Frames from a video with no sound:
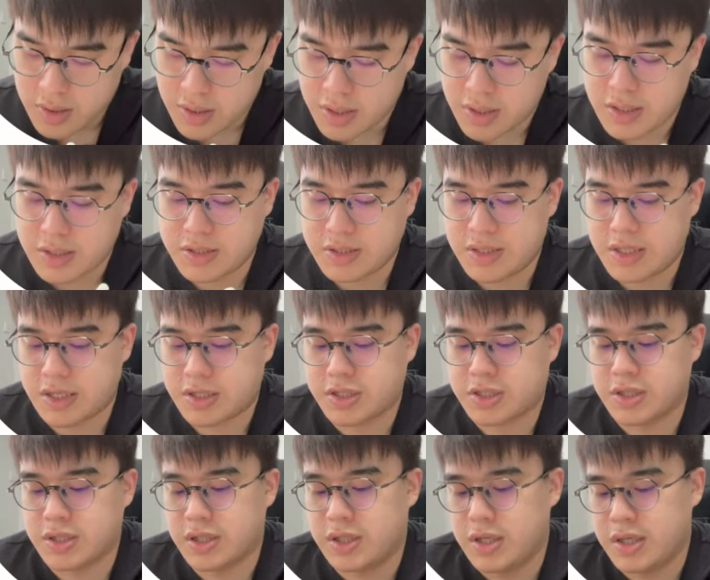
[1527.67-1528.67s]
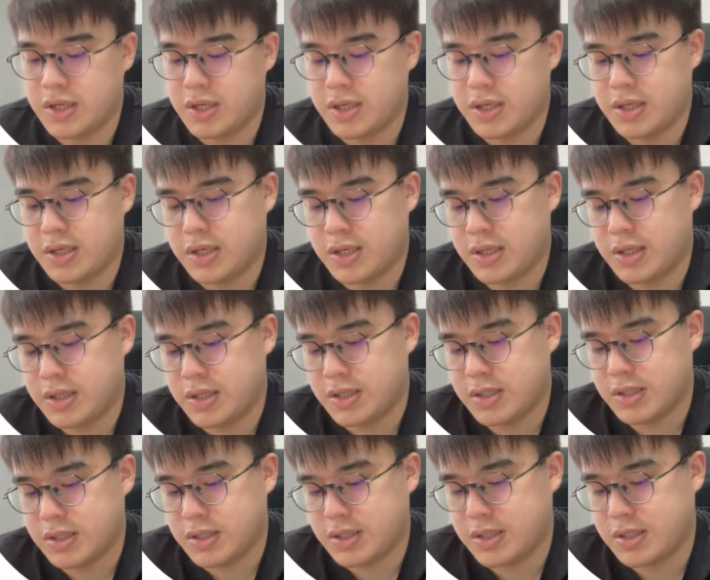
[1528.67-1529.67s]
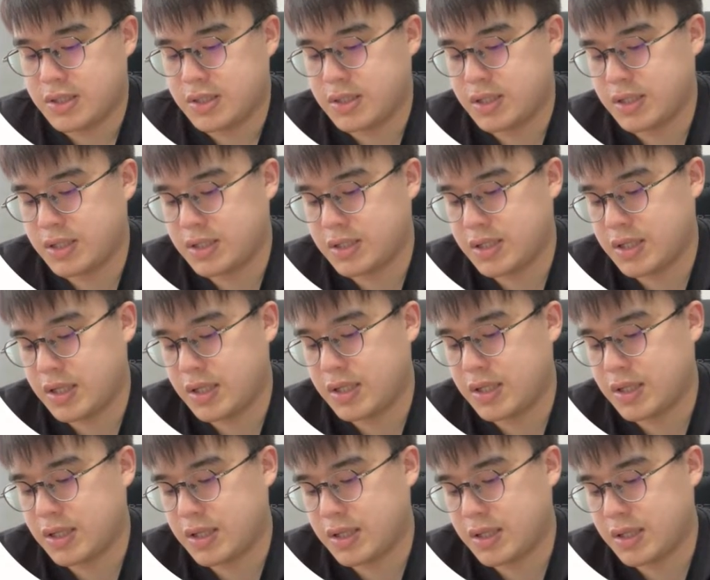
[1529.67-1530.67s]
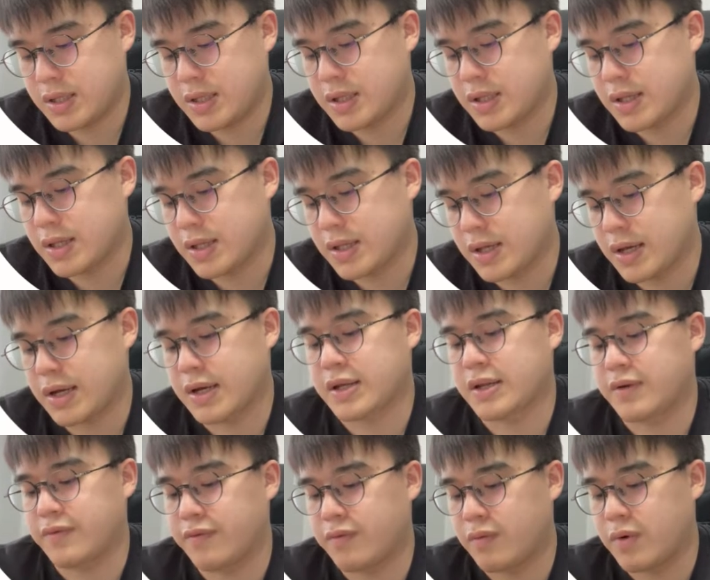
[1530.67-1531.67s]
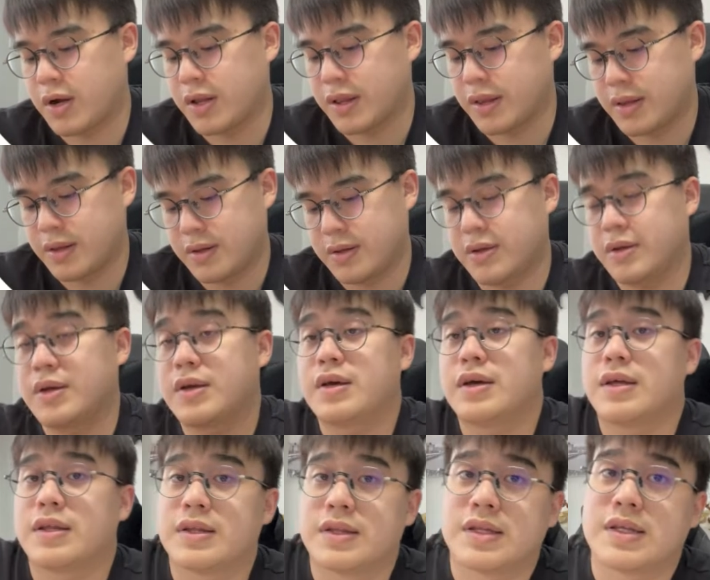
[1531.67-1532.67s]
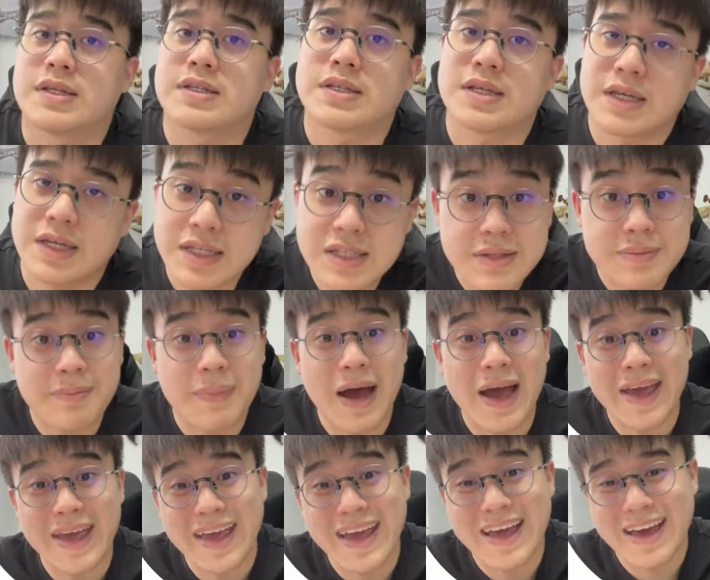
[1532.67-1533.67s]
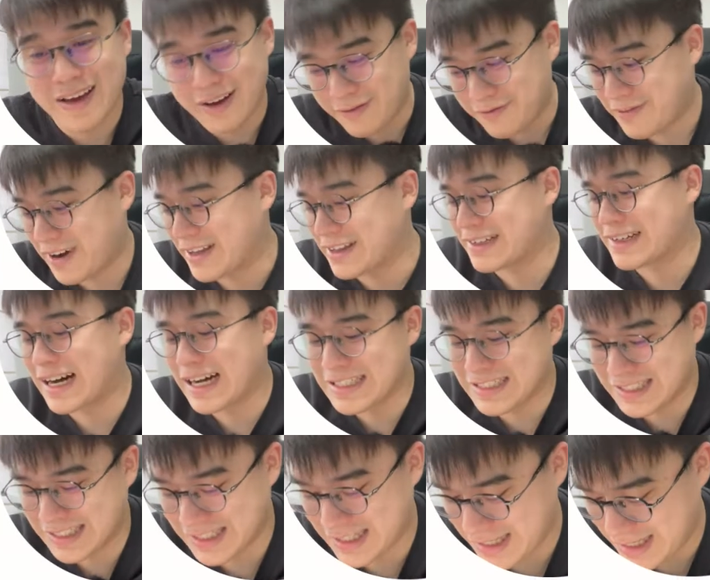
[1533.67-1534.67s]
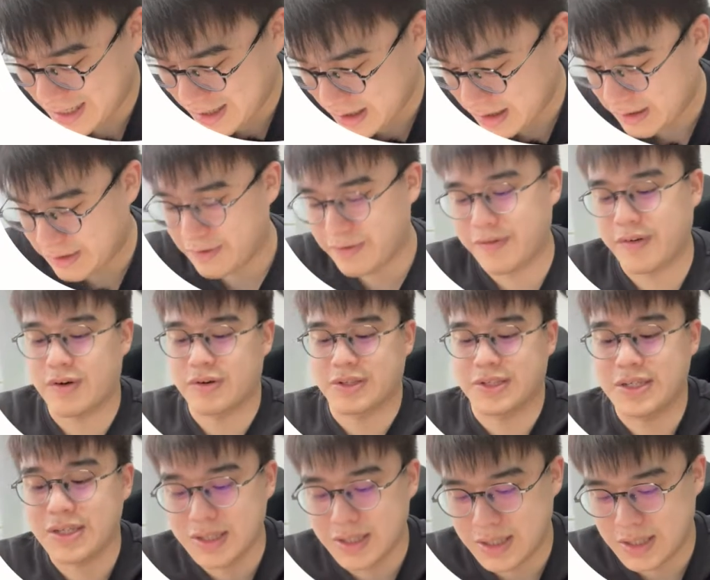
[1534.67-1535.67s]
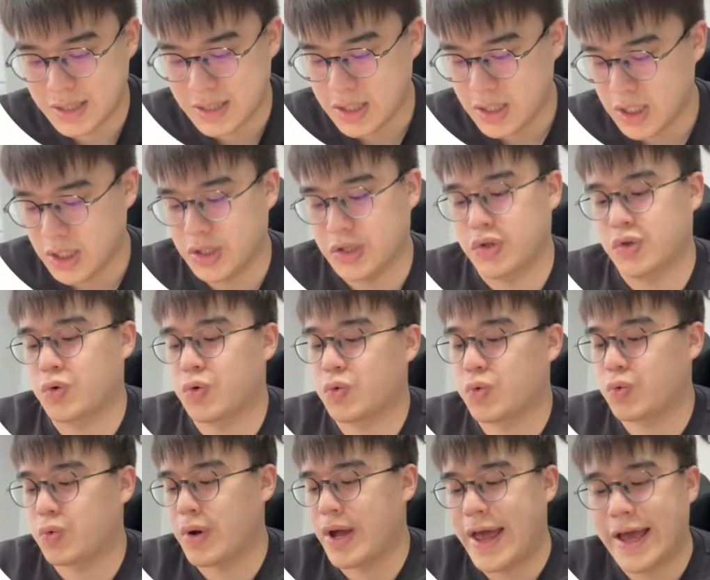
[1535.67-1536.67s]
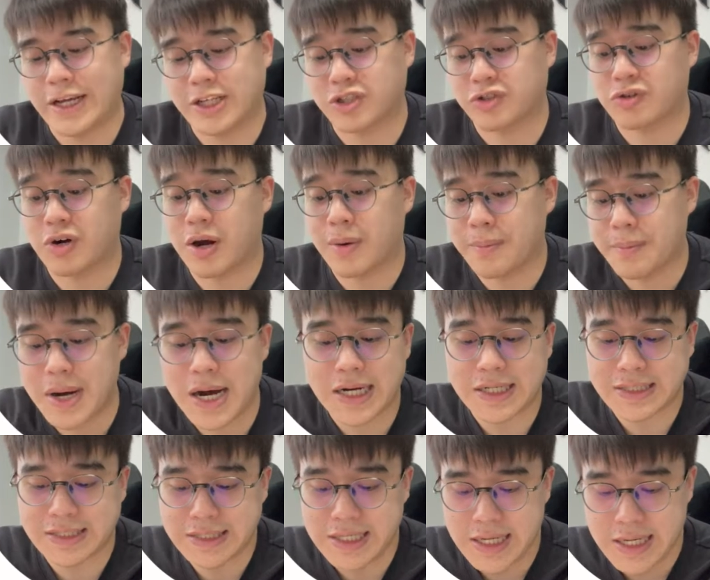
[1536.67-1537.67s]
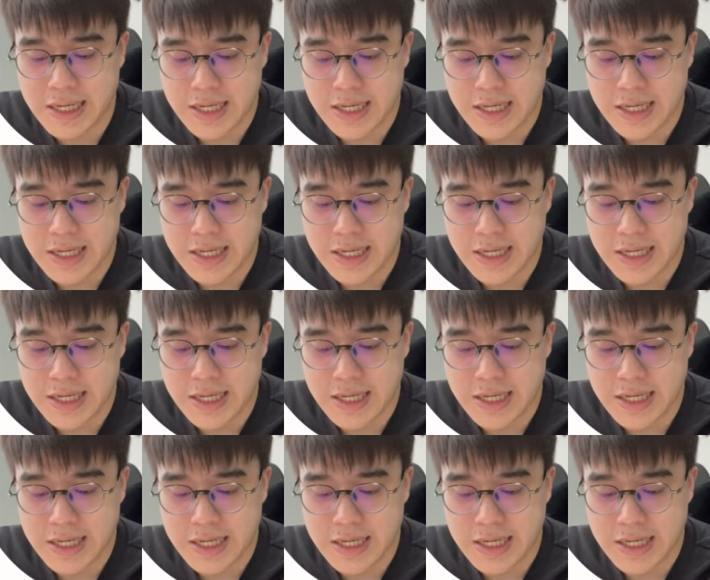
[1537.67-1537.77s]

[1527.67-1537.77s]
is actually 16, -1. This is my final answer here for the 2 extra marks.